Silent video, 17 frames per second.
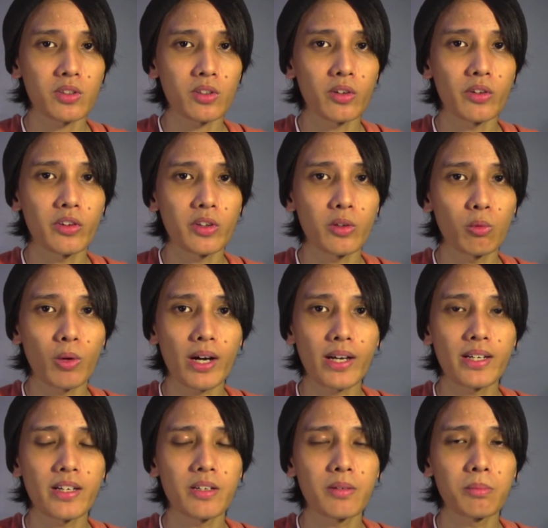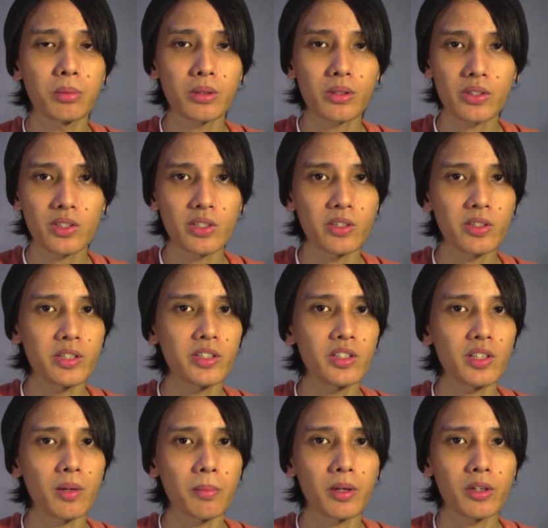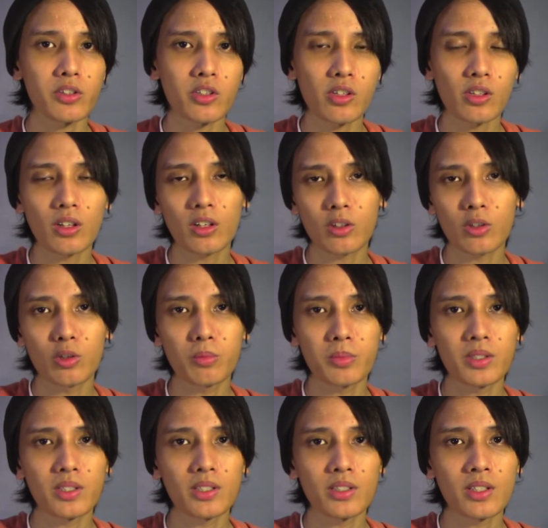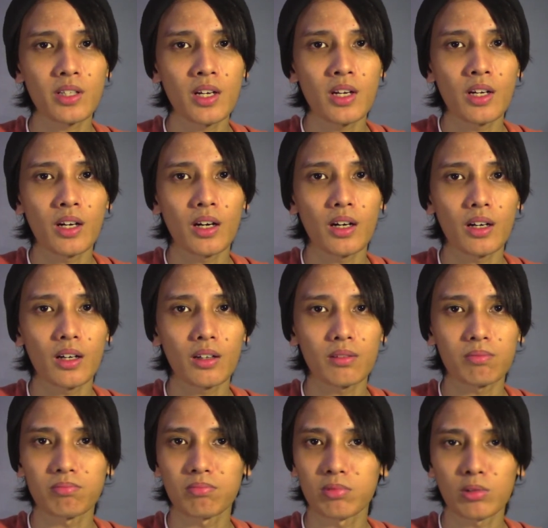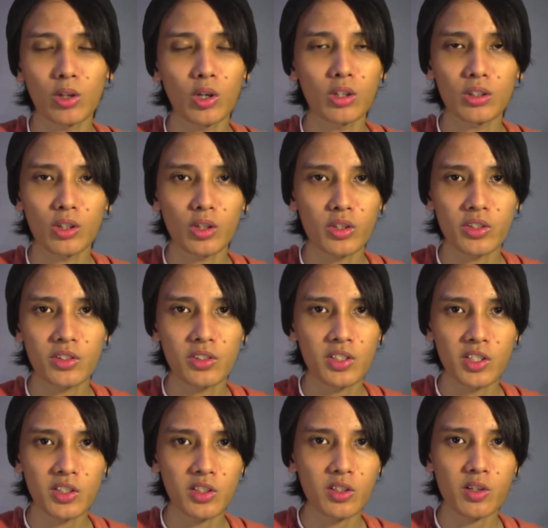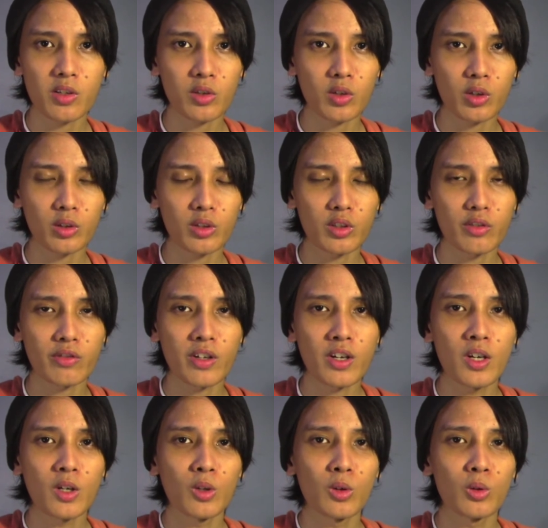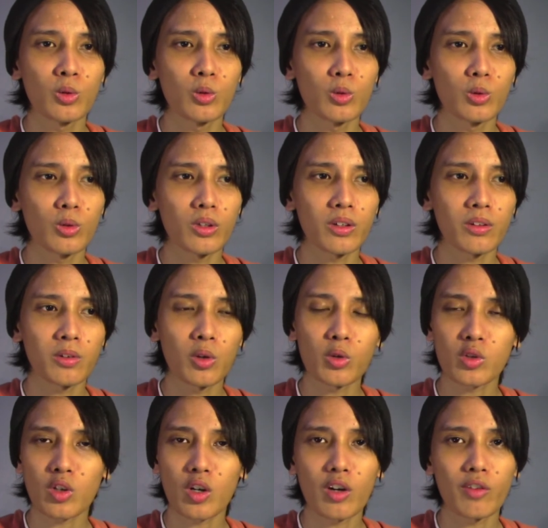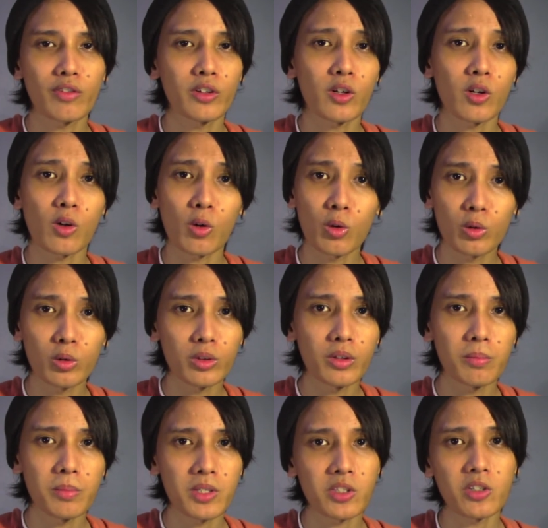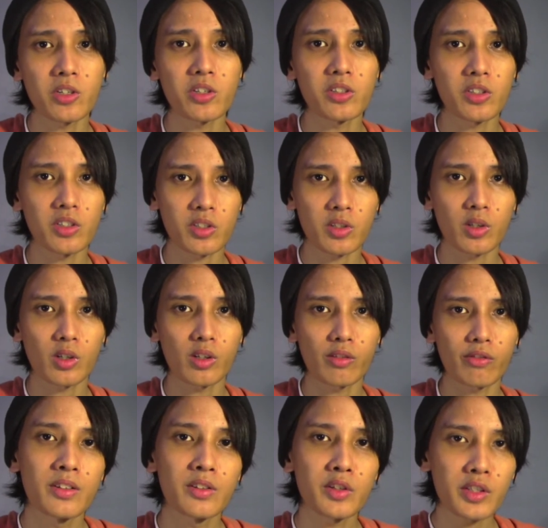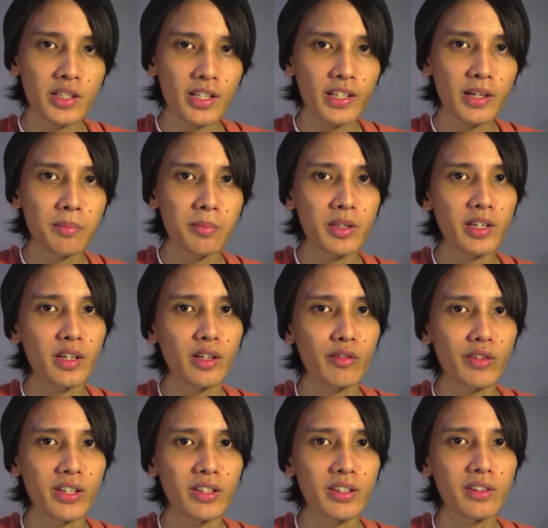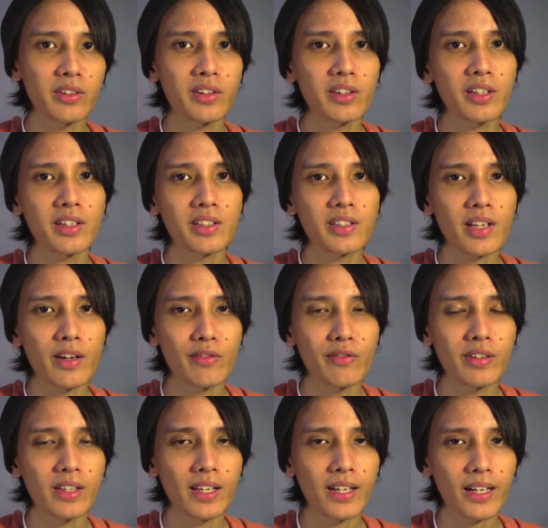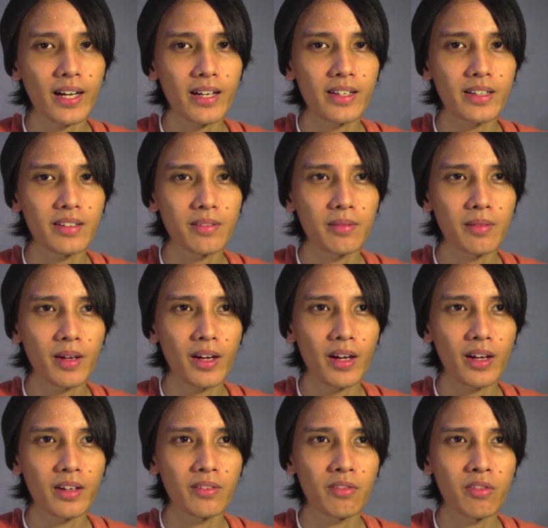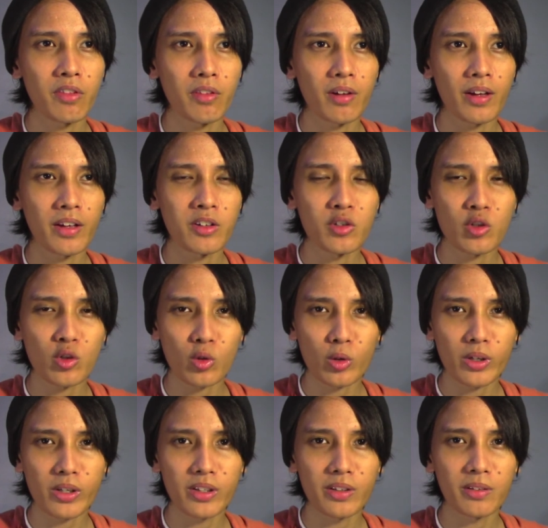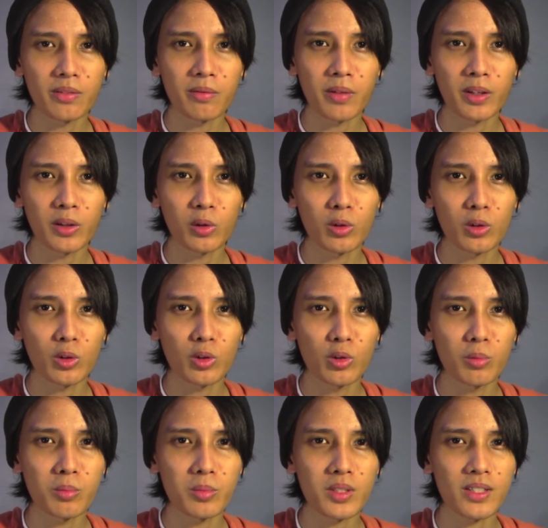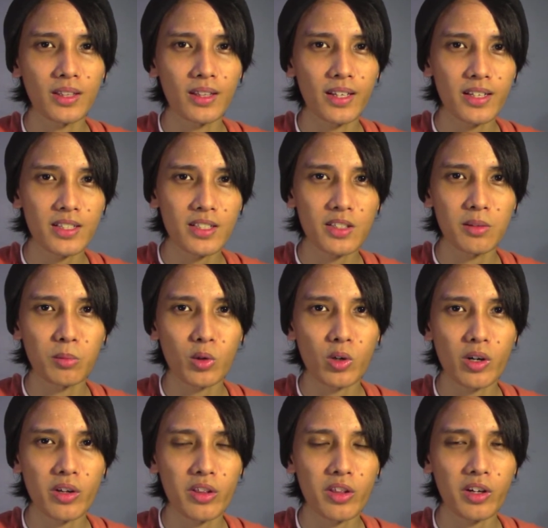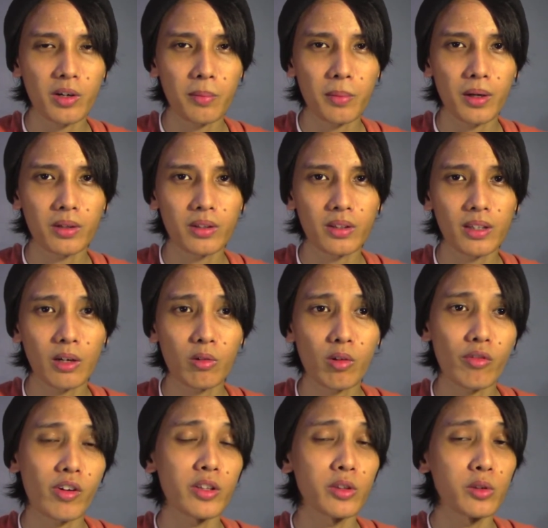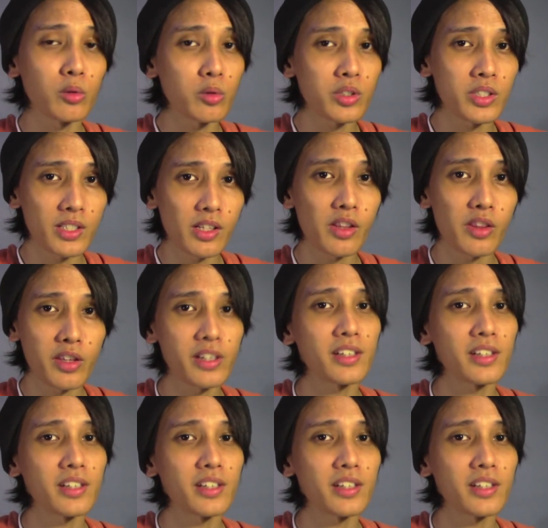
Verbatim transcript: on the YA book series about Sherlock Holmes's long-lost sister, sort of, who goes off on her own, mysteries to solve. Just like I'm Thinking of Ending Things, I feel like I enjoy Enola Holmes less the more I think about it. However, I do still think